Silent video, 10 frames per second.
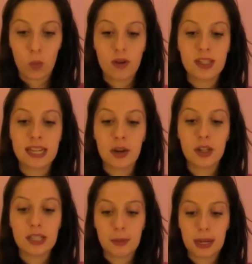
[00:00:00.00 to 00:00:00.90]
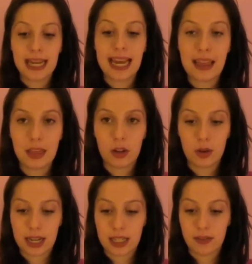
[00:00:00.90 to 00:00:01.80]
While stereotypically in the
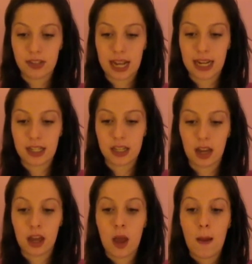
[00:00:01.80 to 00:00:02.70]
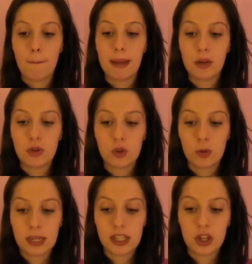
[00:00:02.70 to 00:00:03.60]
creative sector, males
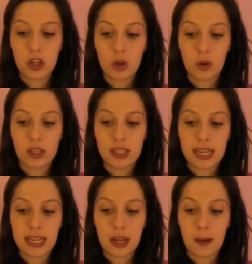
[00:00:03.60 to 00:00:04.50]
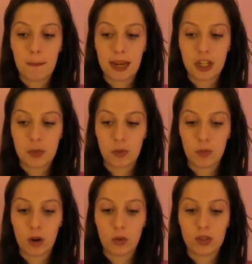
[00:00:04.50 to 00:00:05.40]
normally secure the senior management
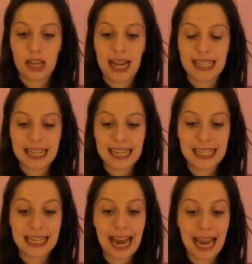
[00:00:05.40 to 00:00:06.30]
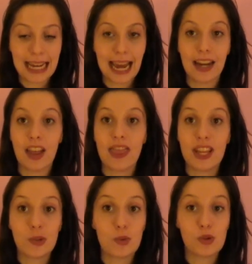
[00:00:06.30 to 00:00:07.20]
roles, at Eden Can
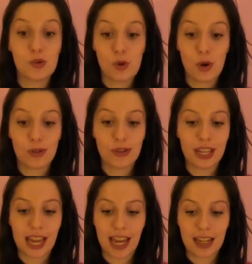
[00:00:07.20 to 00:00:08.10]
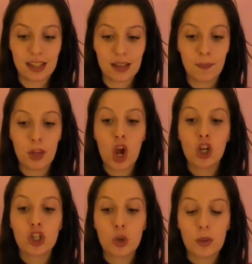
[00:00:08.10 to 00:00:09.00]
this was not the case.
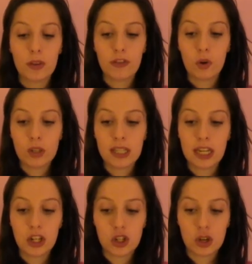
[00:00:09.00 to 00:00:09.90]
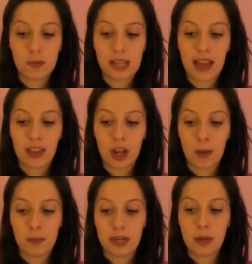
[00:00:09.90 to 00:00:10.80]
2 of the 4 senior jobs at the
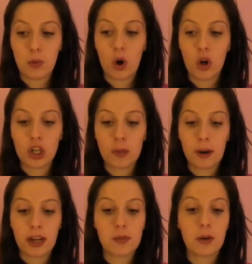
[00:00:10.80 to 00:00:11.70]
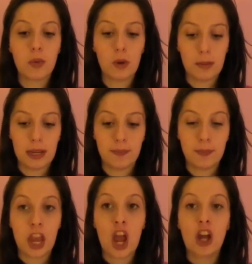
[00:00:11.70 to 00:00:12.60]
company were occupied by women,
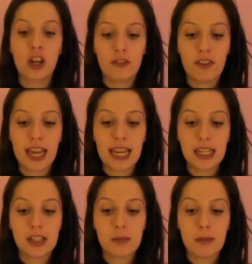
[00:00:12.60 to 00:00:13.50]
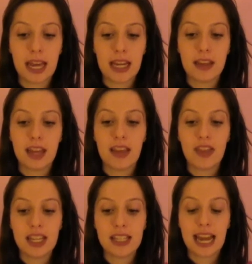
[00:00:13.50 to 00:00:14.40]
conveying to me that
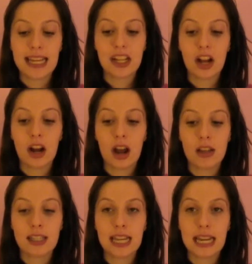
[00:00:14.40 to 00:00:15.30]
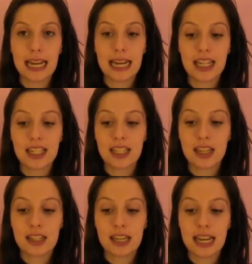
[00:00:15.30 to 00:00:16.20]
in this case a glass ceiling
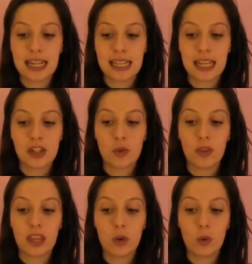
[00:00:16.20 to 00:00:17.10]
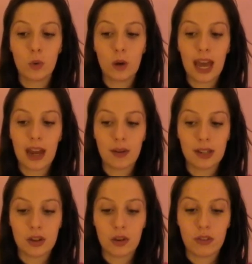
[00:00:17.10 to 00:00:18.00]
doesn't exist within all
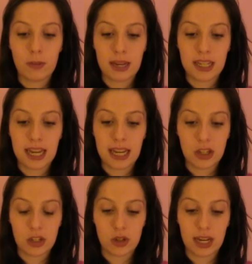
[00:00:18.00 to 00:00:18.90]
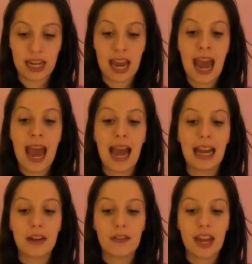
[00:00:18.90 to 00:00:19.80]
areas of the media industry,
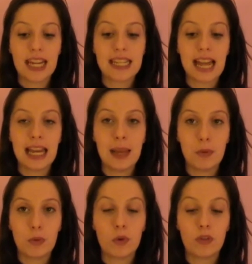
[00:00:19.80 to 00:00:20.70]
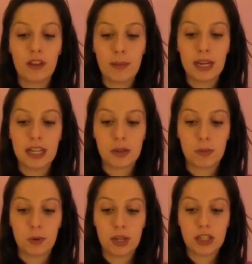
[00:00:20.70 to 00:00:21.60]
and conveys a liberal
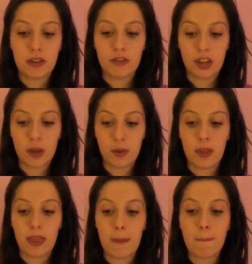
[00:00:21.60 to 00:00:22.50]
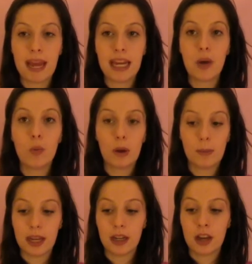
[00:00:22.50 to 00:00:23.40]
feminist point of view that men and
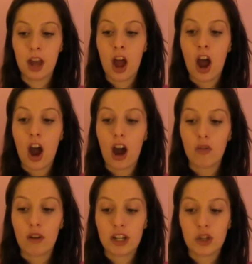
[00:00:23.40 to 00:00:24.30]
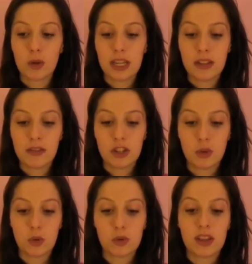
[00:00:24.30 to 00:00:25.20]
women are rational
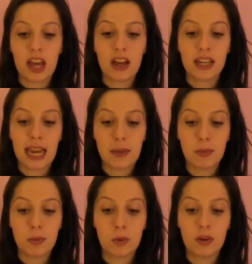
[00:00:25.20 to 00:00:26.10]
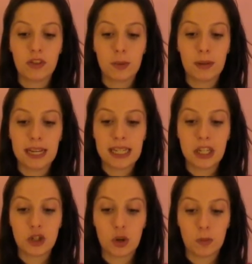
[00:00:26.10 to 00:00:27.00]
individuals that are capable of
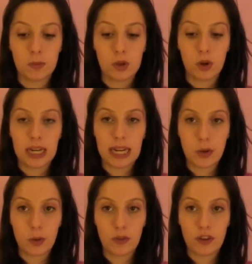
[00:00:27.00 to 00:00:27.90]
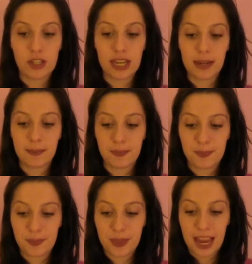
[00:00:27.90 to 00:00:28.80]
completing jobs on an equal footing.
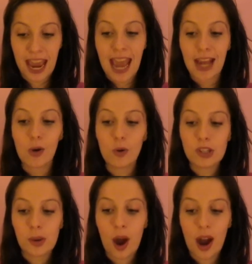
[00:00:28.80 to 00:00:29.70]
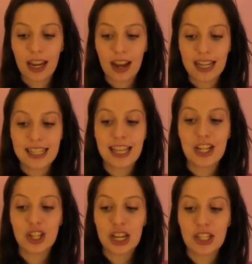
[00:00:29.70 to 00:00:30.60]
It also highlights
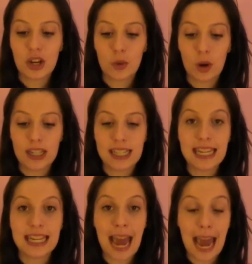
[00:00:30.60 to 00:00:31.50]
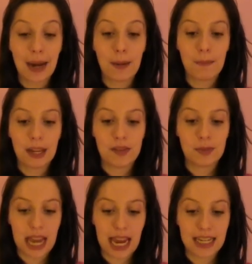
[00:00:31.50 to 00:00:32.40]
that gender equality can be
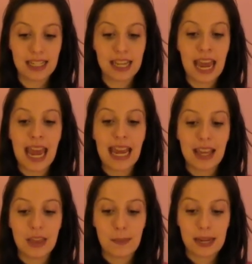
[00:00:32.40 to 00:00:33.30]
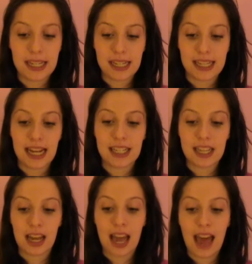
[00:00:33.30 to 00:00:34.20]
attained in the media
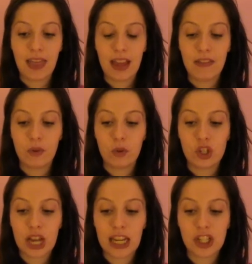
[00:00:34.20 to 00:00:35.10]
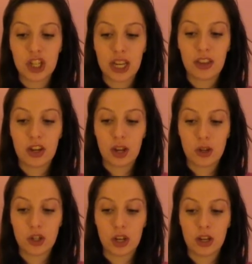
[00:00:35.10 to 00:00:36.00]
sector, and therefore challenging the
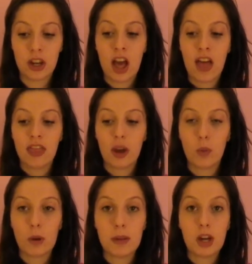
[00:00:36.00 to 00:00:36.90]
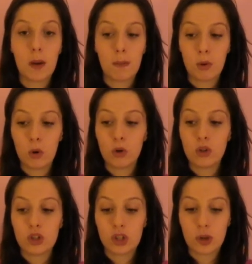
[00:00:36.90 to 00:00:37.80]
notion that women are more
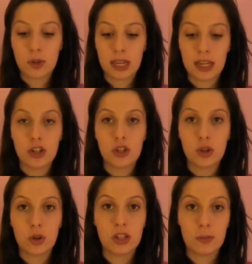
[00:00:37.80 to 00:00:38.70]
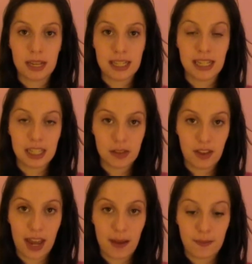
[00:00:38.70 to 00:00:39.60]
suited to the domestic
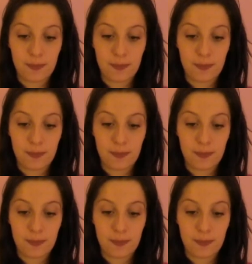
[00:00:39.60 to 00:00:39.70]
sphere.